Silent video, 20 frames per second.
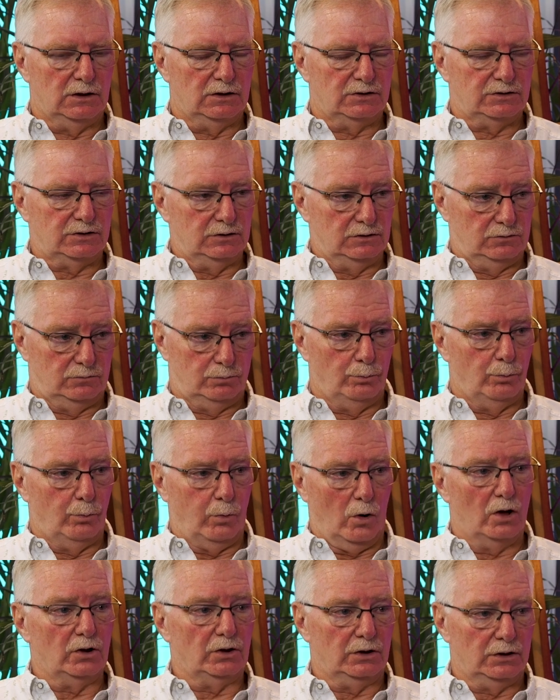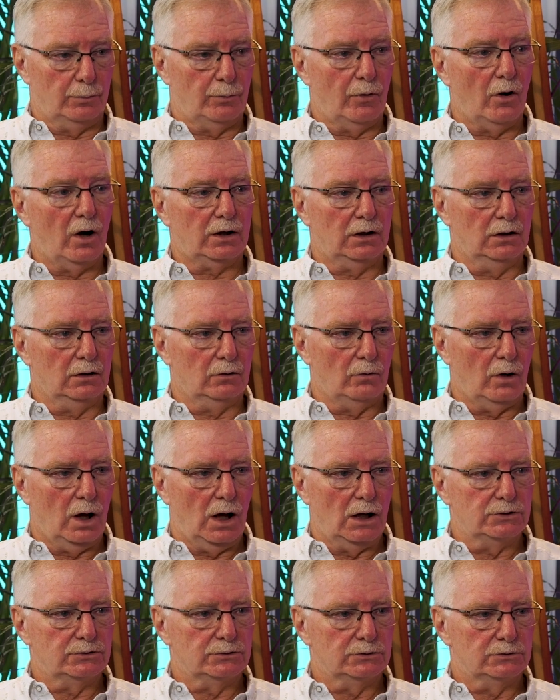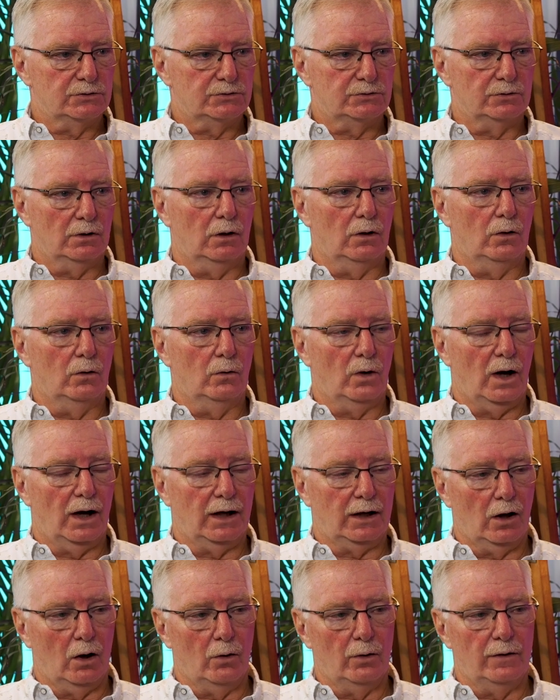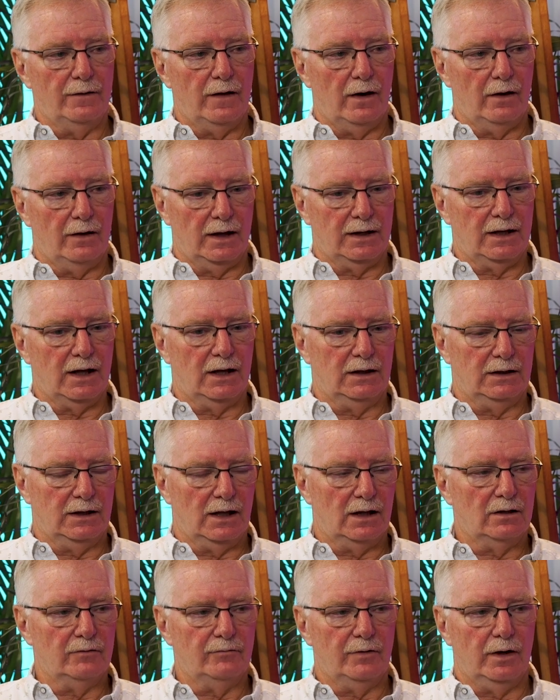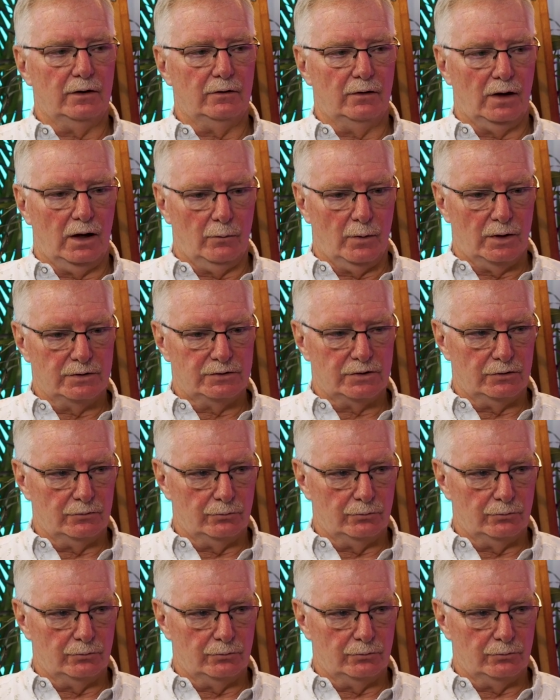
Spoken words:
it's partly a parking garage. So I go in there and I get in the elevator and I went to